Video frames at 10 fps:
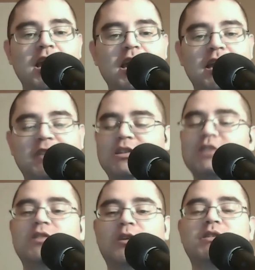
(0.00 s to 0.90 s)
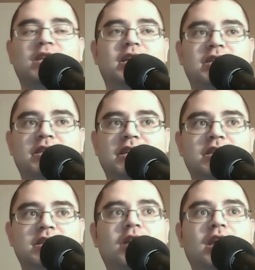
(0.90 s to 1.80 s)
it's just those things.
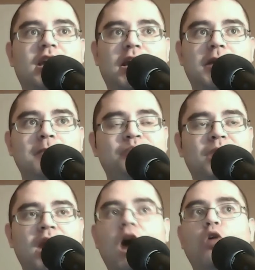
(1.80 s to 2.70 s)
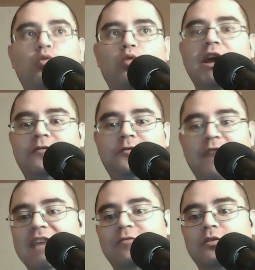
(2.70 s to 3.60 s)
It's not that I outright
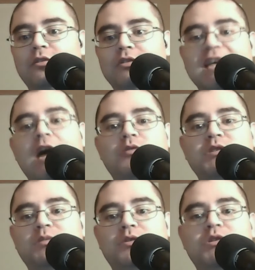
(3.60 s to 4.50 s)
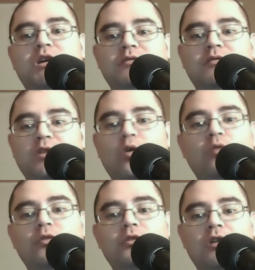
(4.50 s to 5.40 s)
favor towers and bookshelves
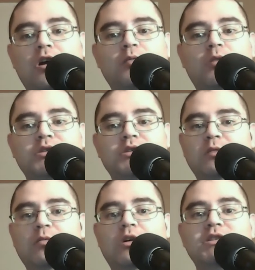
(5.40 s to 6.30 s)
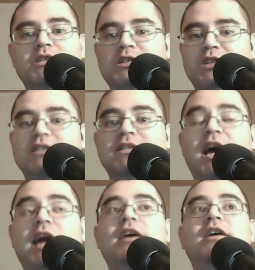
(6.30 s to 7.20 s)
over on walls or in walls. It's just
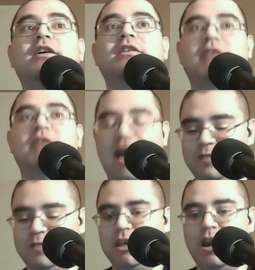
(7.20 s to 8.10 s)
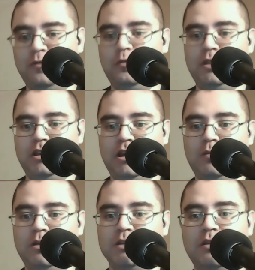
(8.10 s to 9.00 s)
that you have to be careful with the
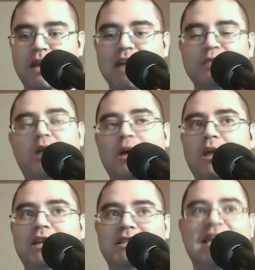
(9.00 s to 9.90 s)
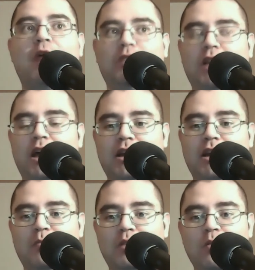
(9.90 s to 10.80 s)
other ones. So that's why it might sound like
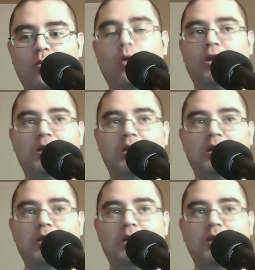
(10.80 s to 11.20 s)
I'm warning